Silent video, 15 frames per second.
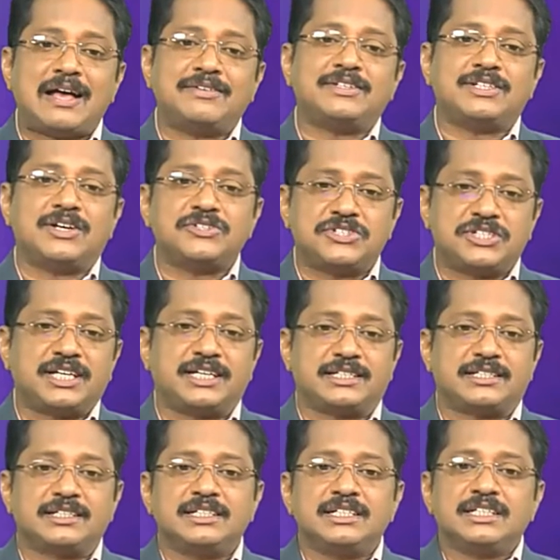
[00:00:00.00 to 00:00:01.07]
doubt, check
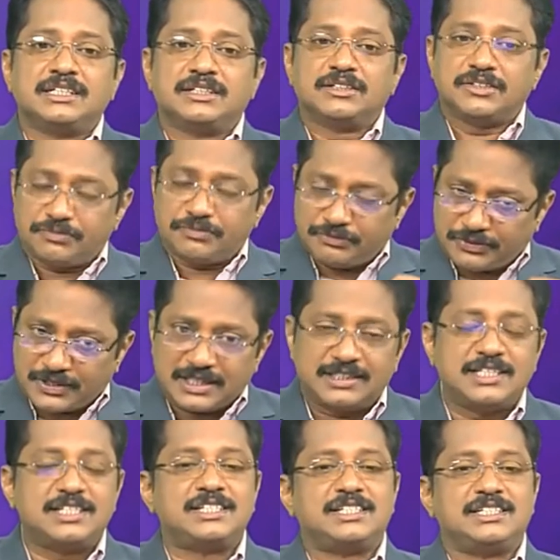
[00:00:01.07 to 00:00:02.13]
it. For
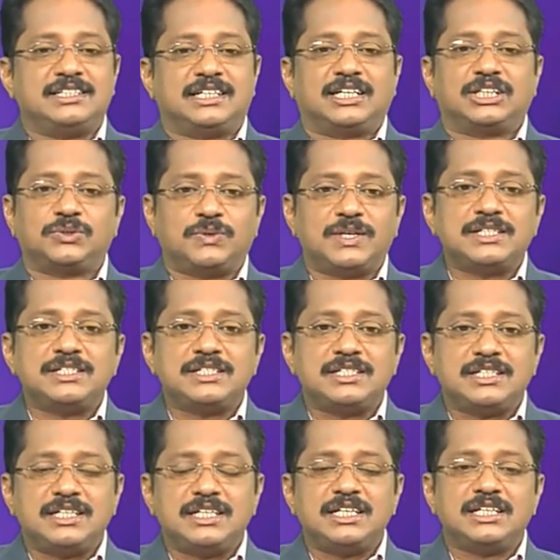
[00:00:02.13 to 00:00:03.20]
this year
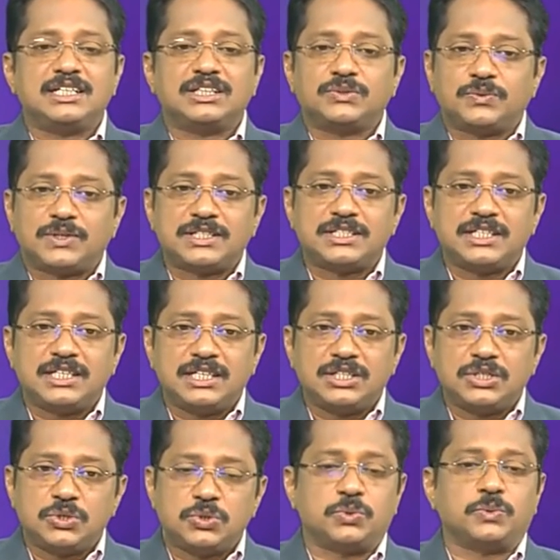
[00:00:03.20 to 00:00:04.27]

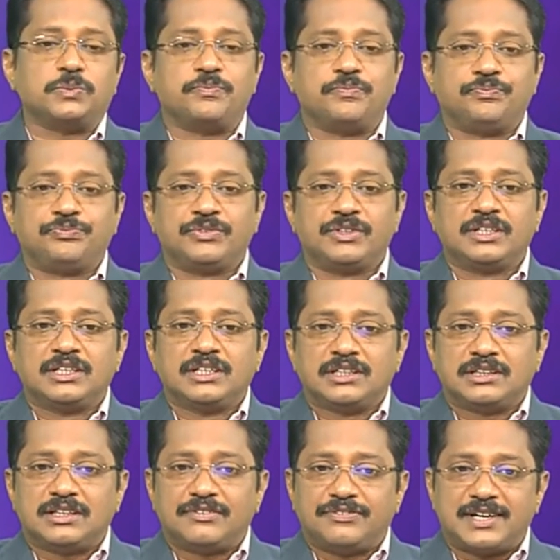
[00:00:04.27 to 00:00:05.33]
2022,
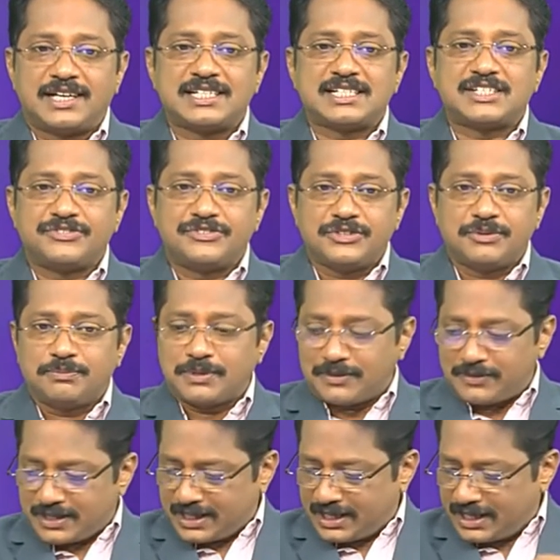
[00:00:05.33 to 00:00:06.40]
the first
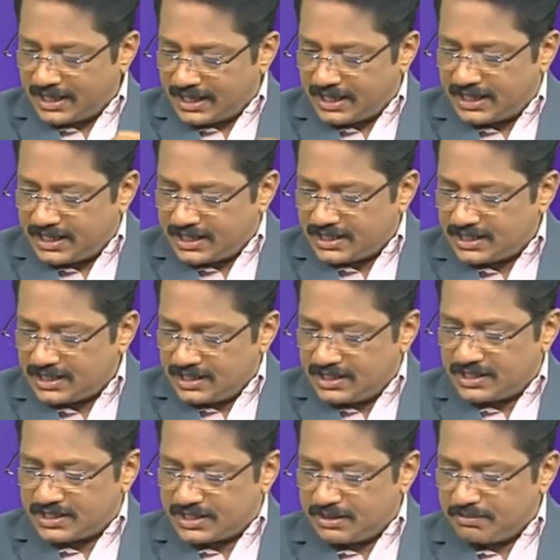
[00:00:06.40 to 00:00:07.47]
February is
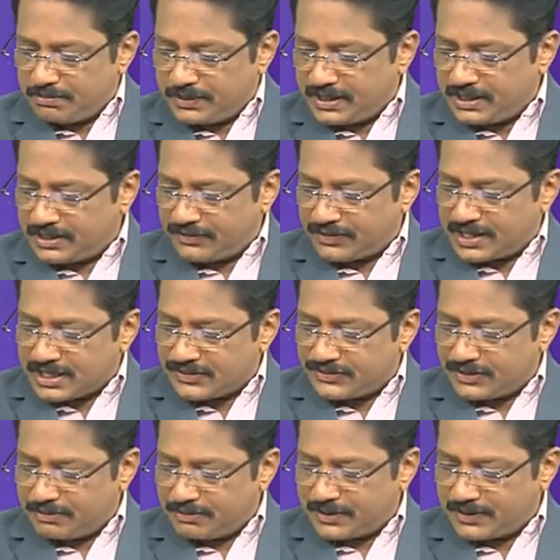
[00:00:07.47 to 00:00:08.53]
simply the first
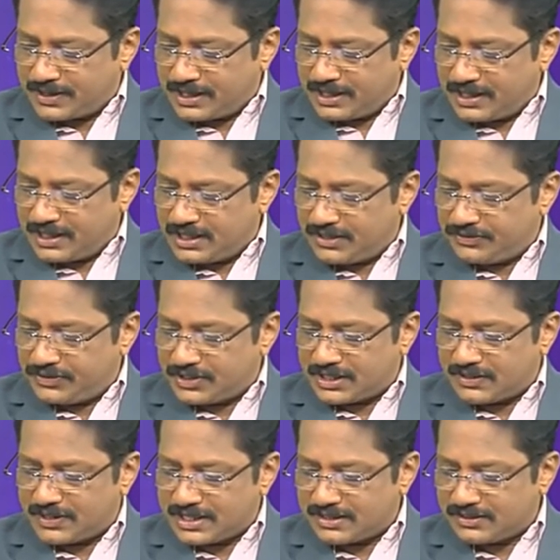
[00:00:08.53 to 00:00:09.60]
February is, if you say
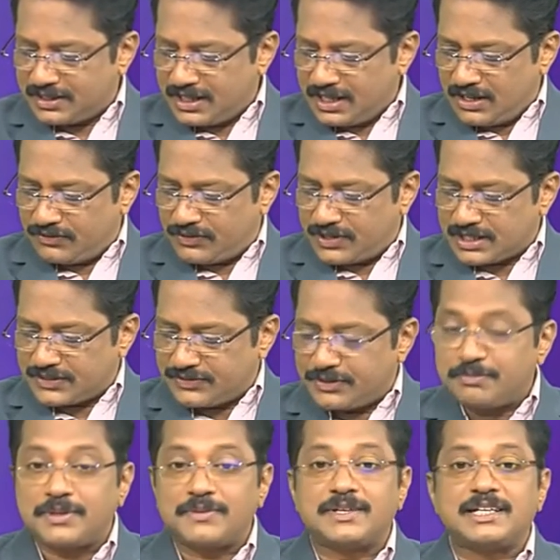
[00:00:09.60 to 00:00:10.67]
what is the first
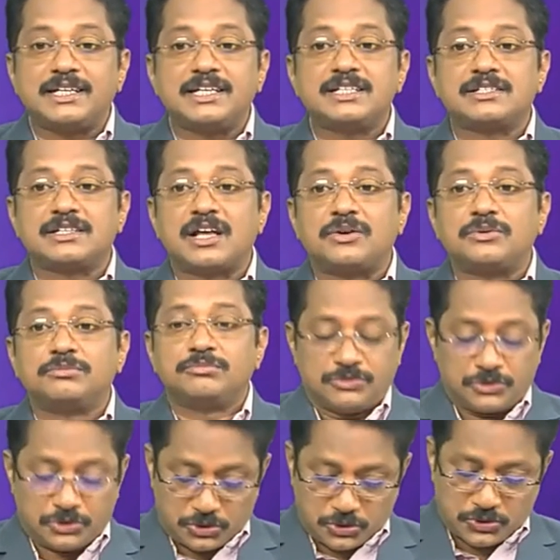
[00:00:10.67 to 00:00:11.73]
February is now
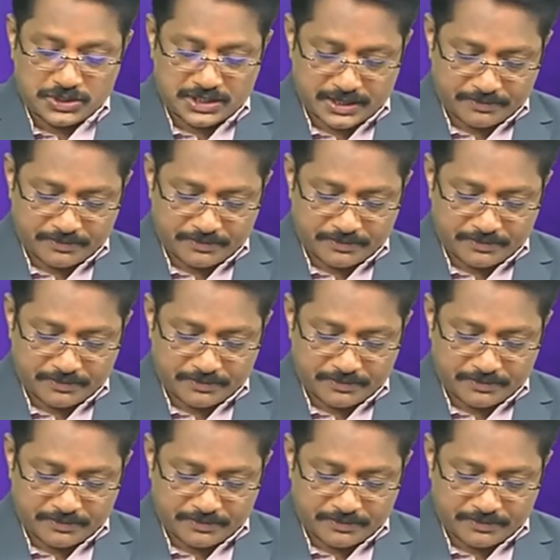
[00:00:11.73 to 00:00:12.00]
Tuesday.